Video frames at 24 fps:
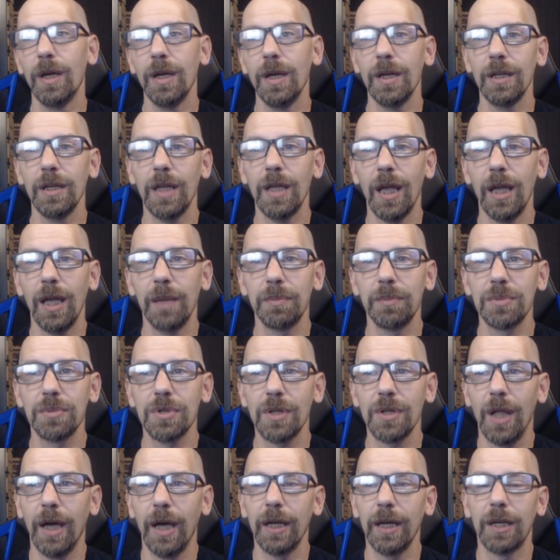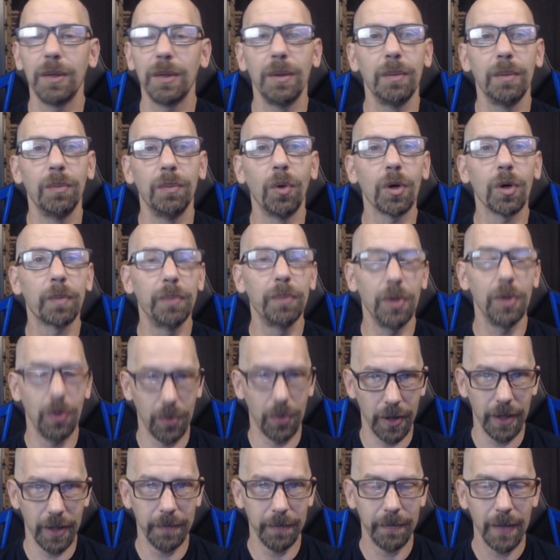Games like
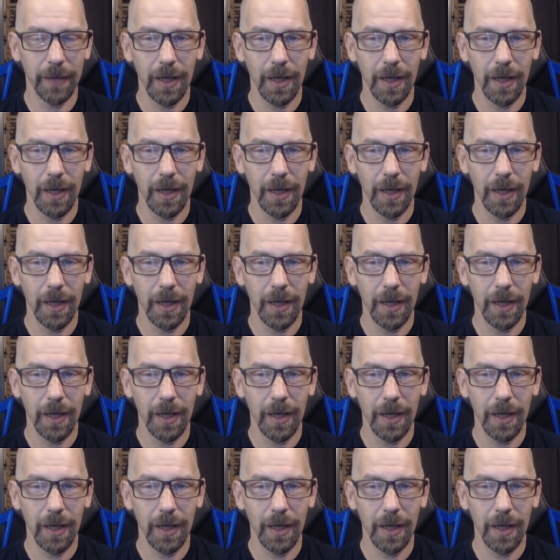Morbiori